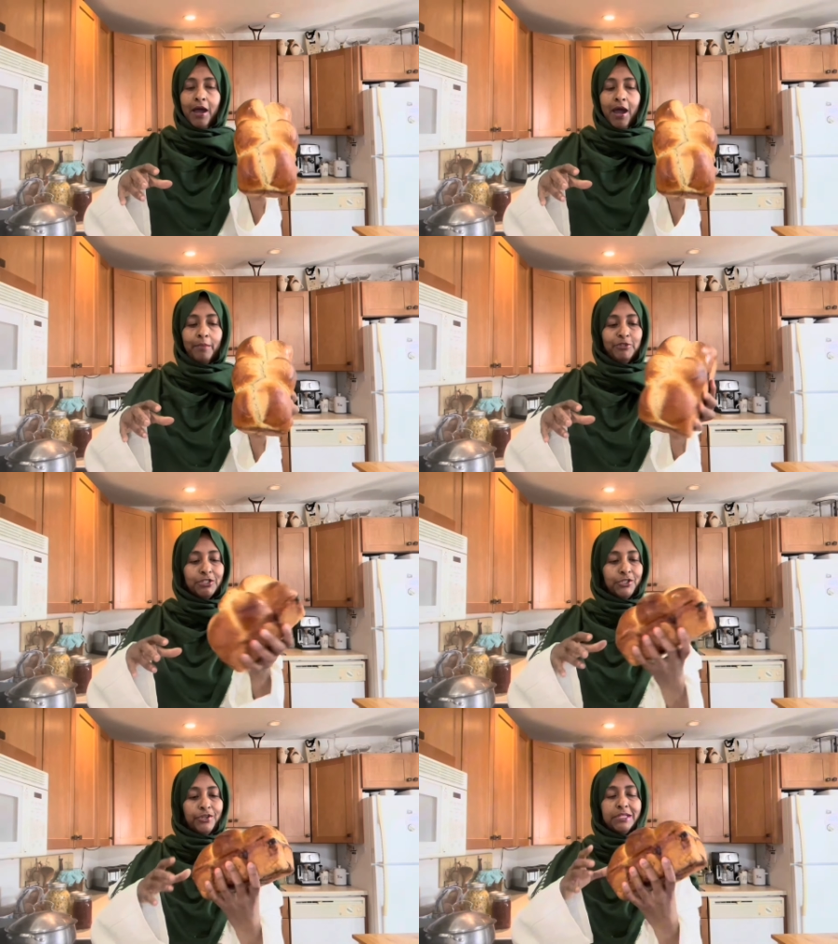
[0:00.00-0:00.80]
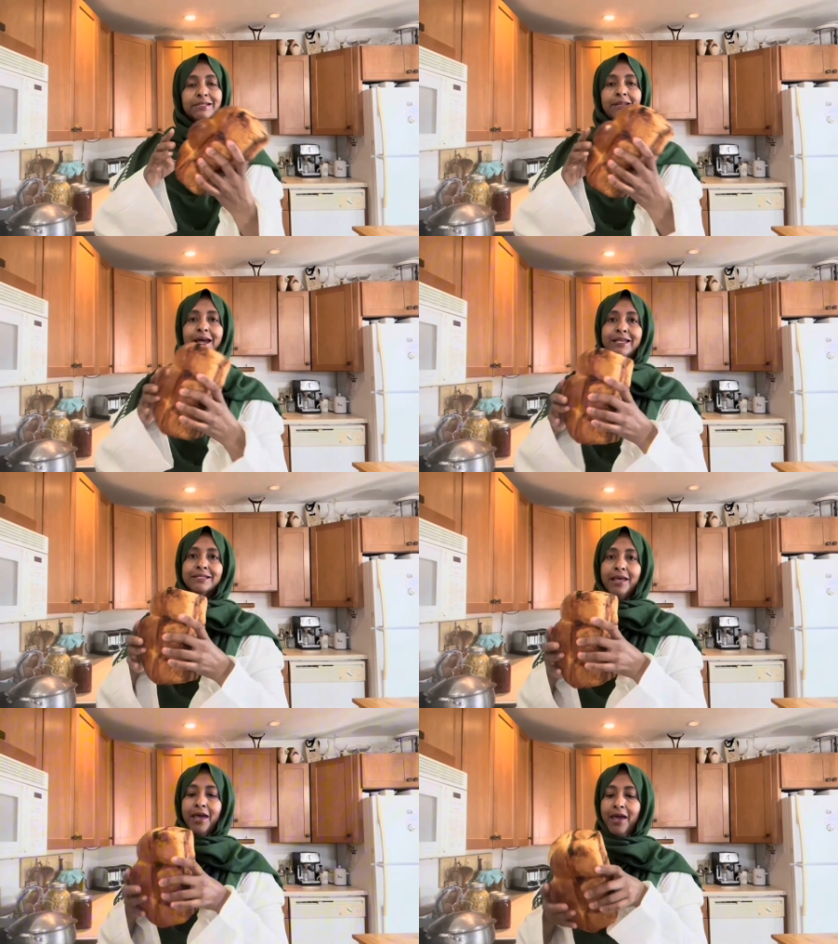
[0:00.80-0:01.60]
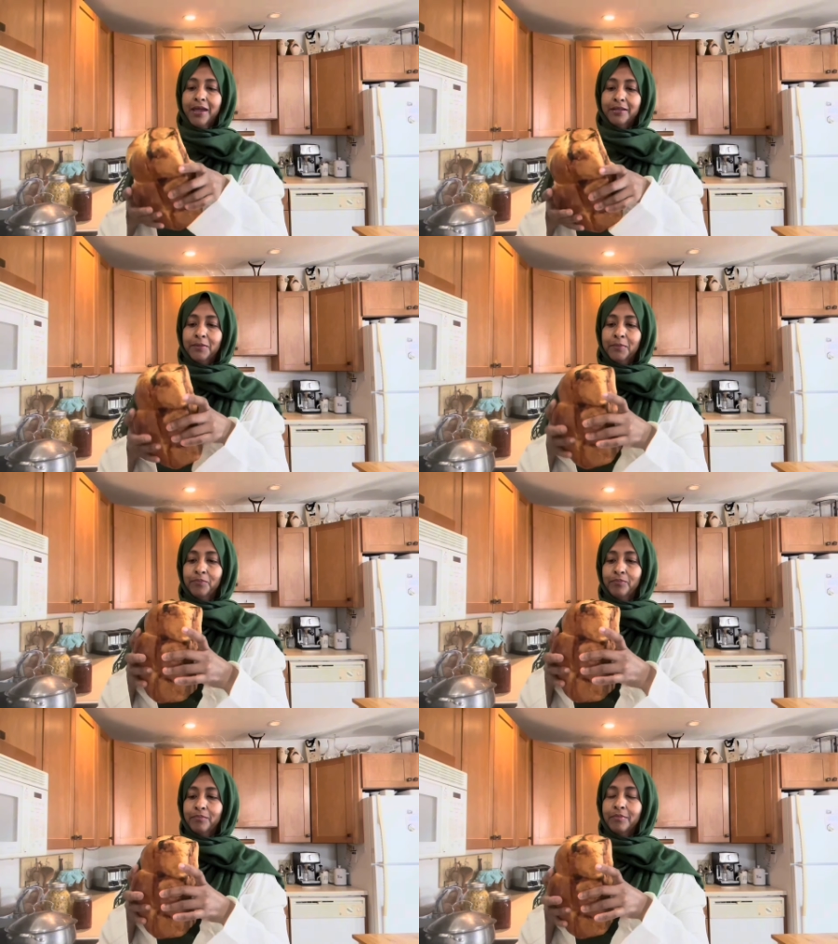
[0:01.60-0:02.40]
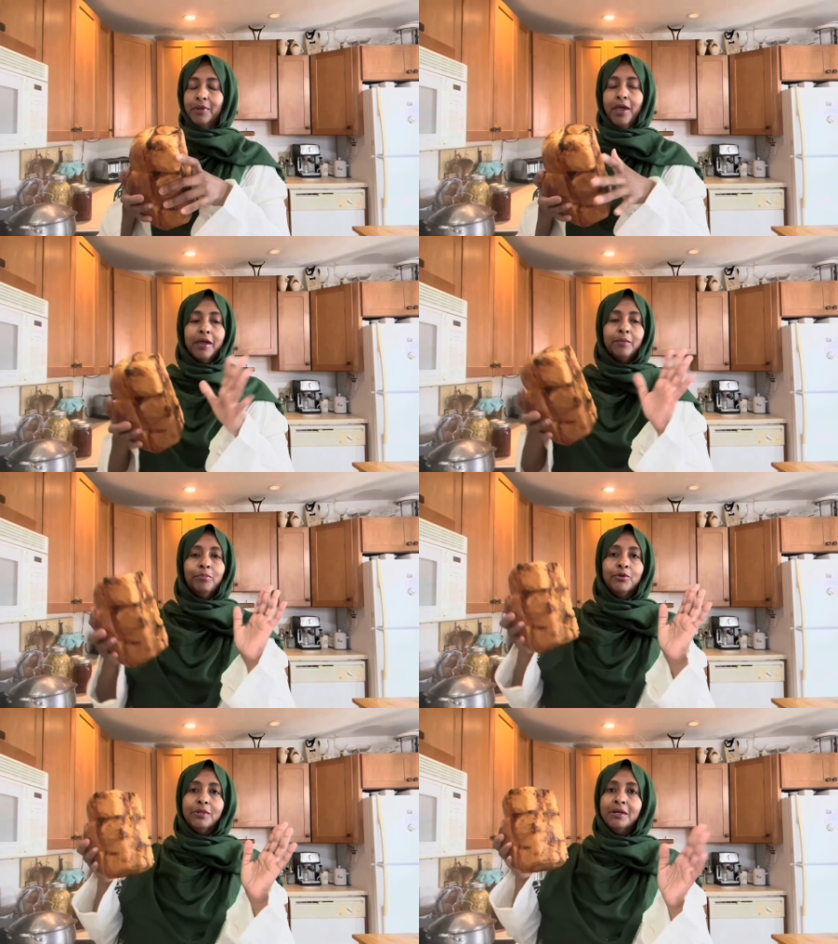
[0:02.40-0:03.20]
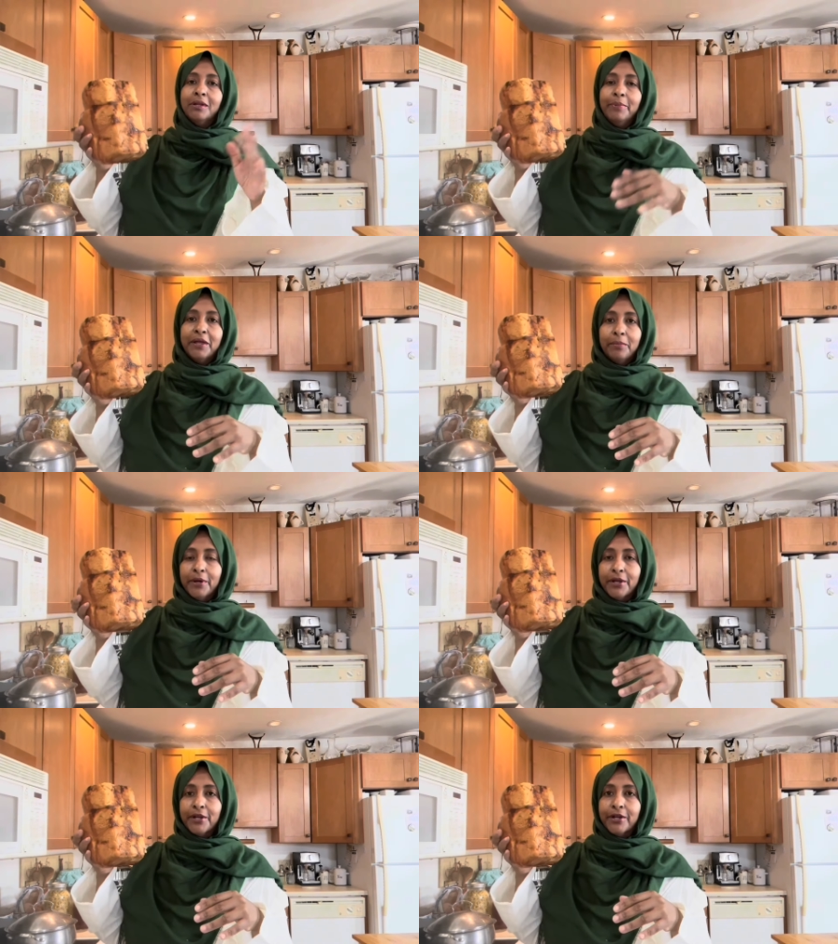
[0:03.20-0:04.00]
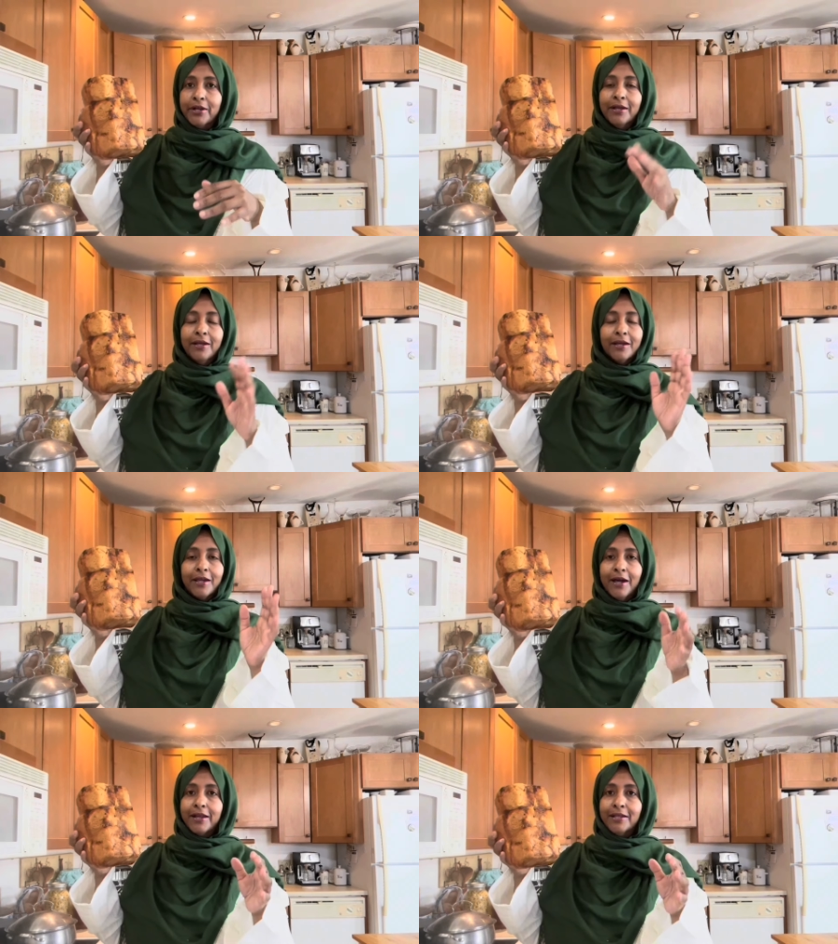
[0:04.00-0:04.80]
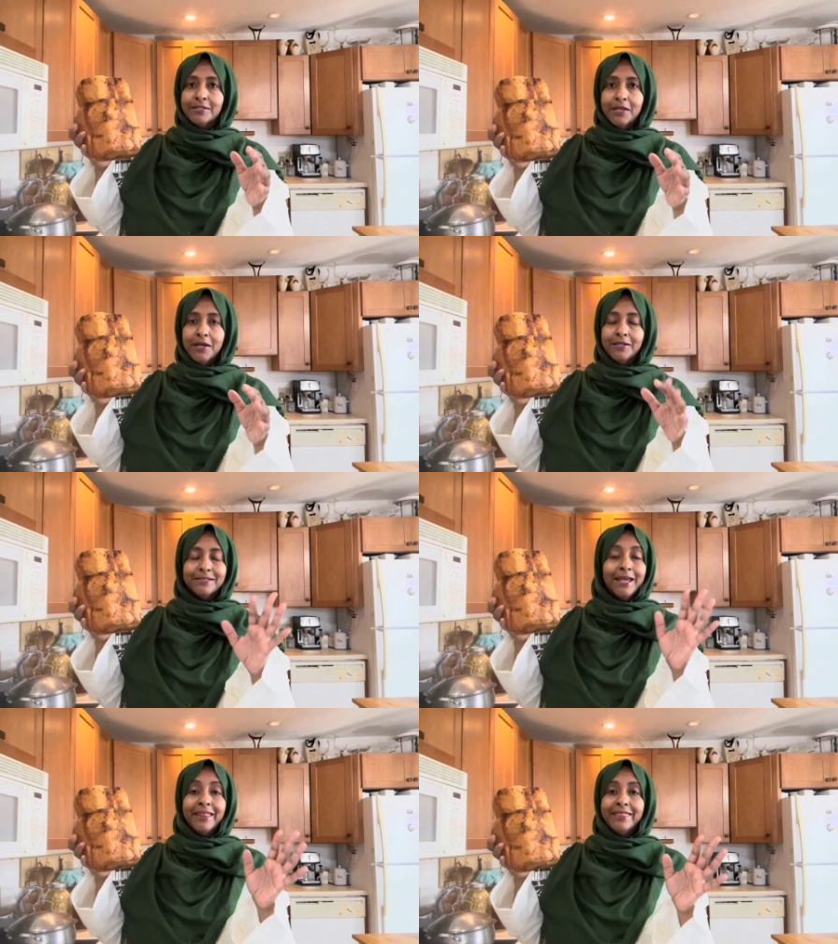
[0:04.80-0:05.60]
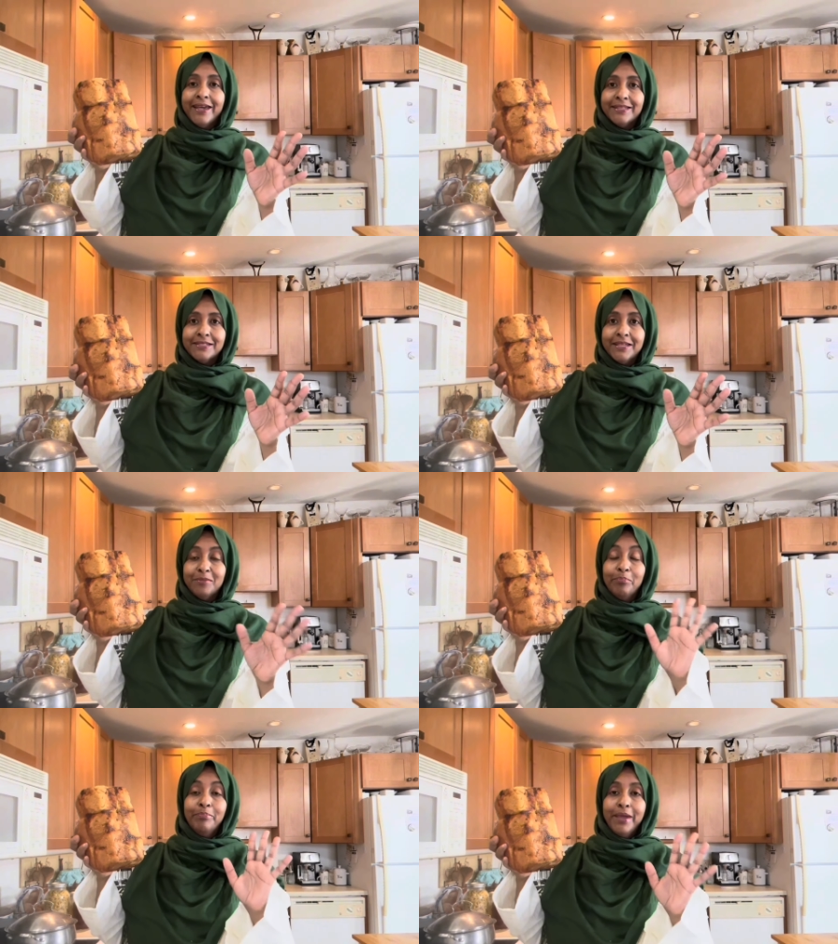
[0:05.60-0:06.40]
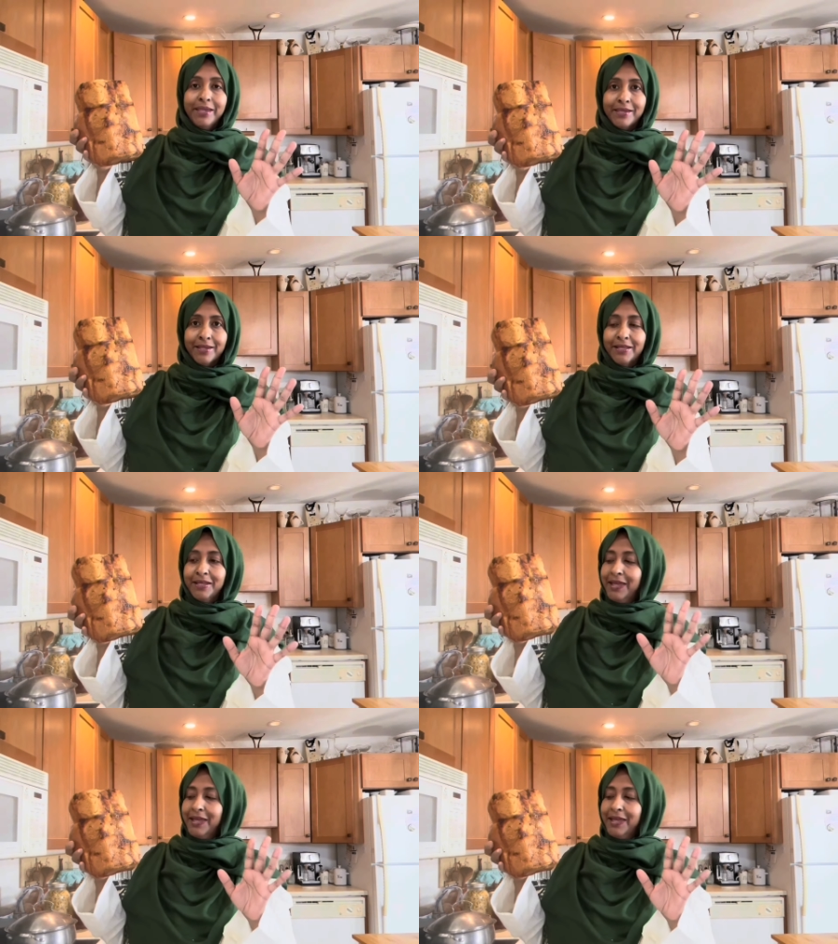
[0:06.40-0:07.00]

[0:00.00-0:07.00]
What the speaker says: I'm just gonna slice that and put a little bit of butter, garlic salt, and that's it, bake it.